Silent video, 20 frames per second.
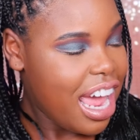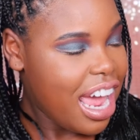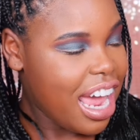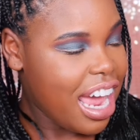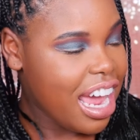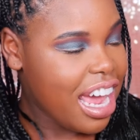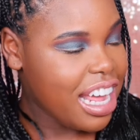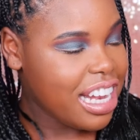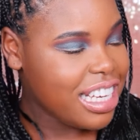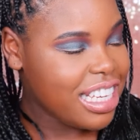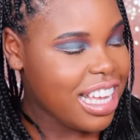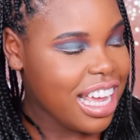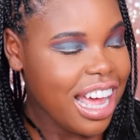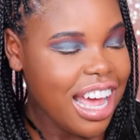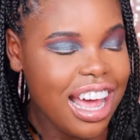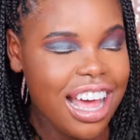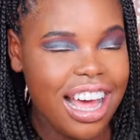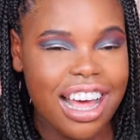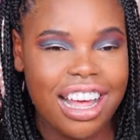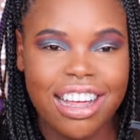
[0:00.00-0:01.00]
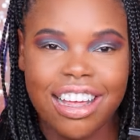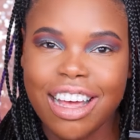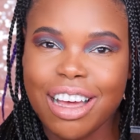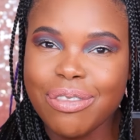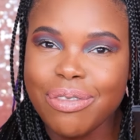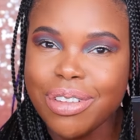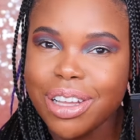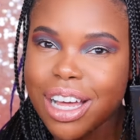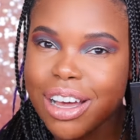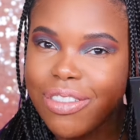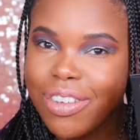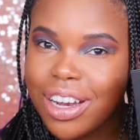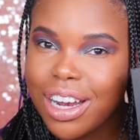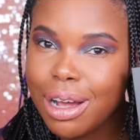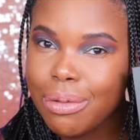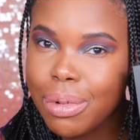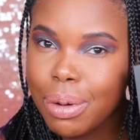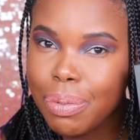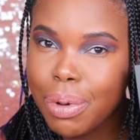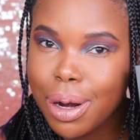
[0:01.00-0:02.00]
And yeah, I'm loving,
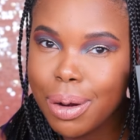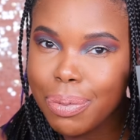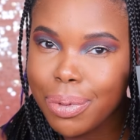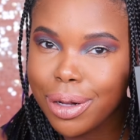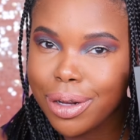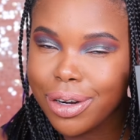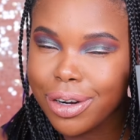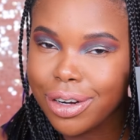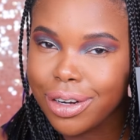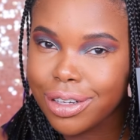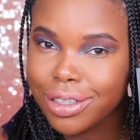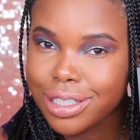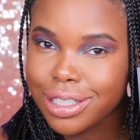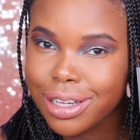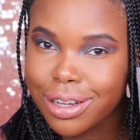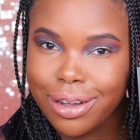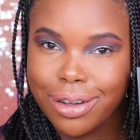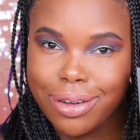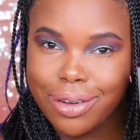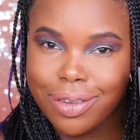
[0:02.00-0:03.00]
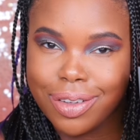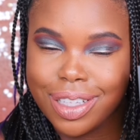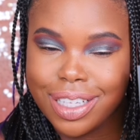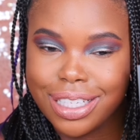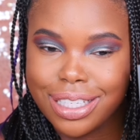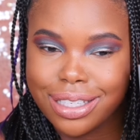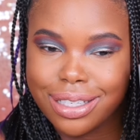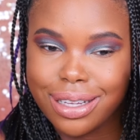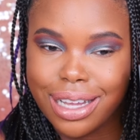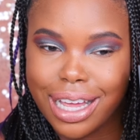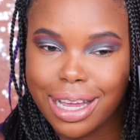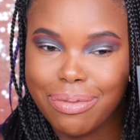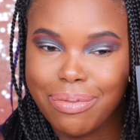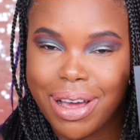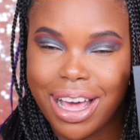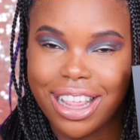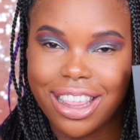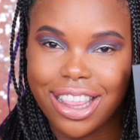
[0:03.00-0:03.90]
I'm a purple girl, so this is like my